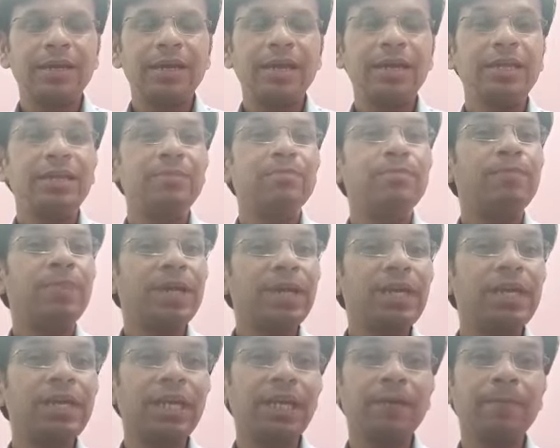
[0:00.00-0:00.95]
In
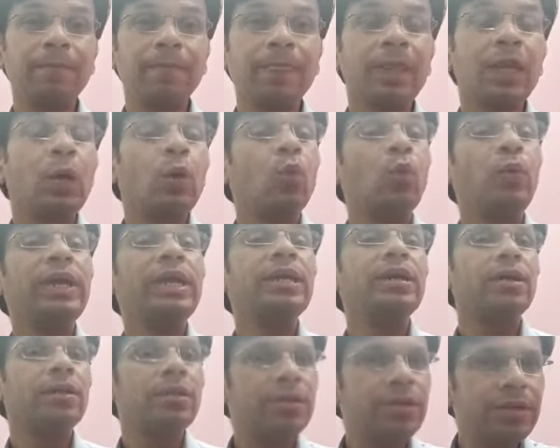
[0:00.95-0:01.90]
beginning, we
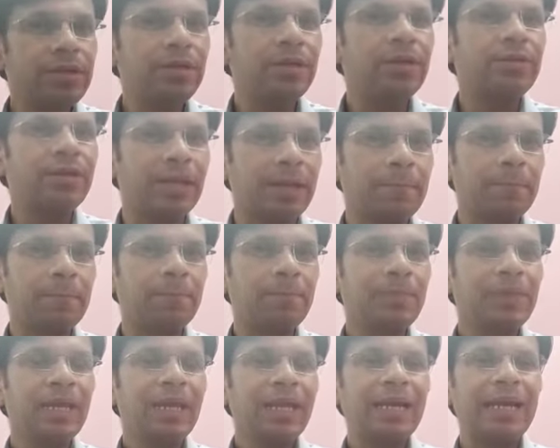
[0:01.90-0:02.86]
consider
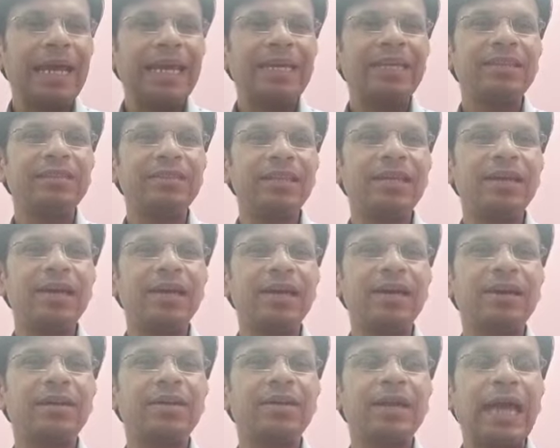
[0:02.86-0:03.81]
them like they
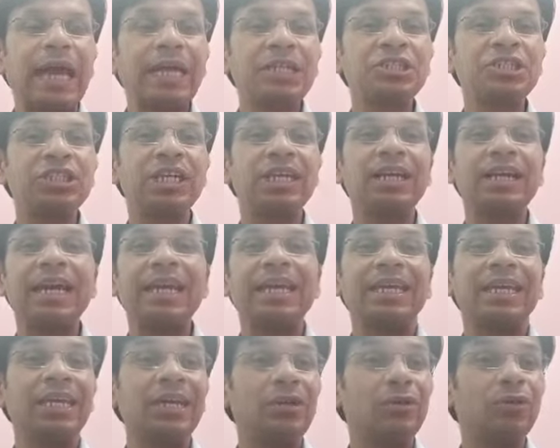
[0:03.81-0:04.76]
are acting
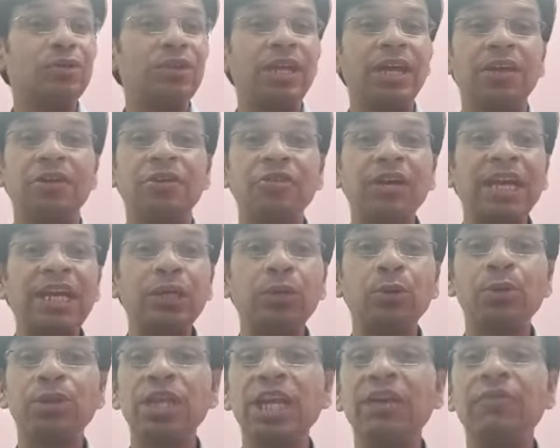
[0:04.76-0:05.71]
like heroes, they are trying
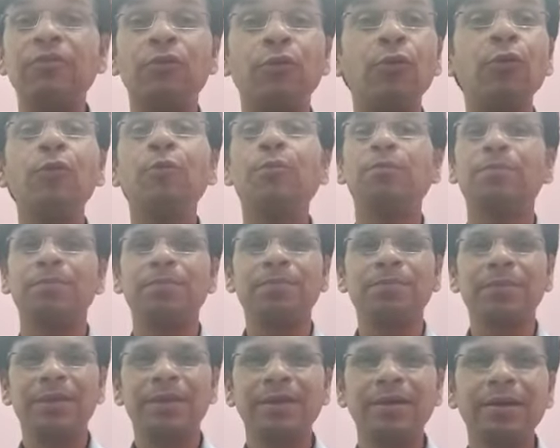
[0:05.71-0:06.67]
to save Rome.
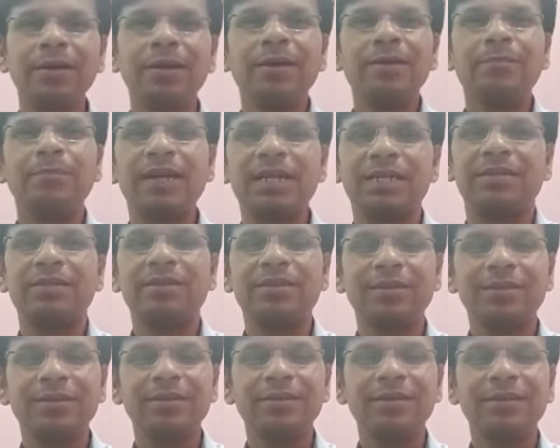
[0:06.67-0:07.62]
But
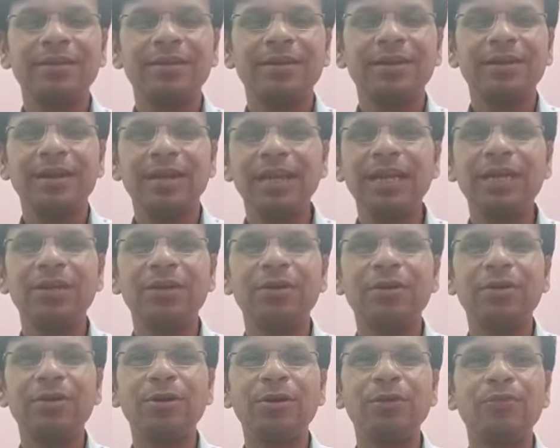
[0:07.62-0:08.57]
later
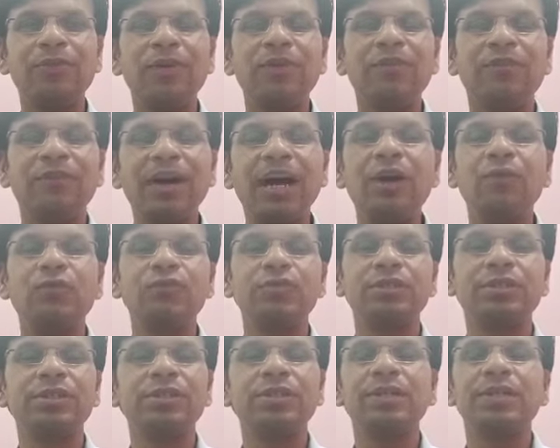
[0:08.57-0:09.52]
on, we
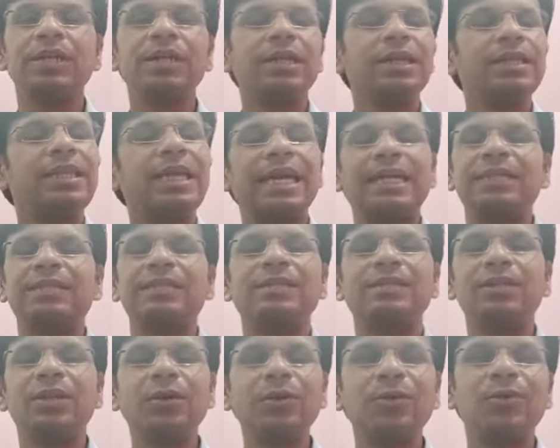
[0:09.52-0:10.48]
found that
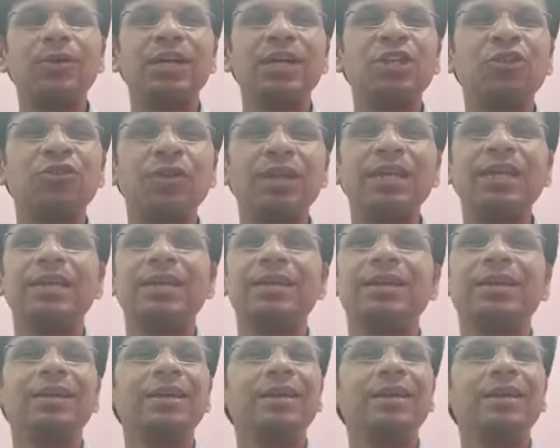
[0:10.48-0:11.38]
no, actually,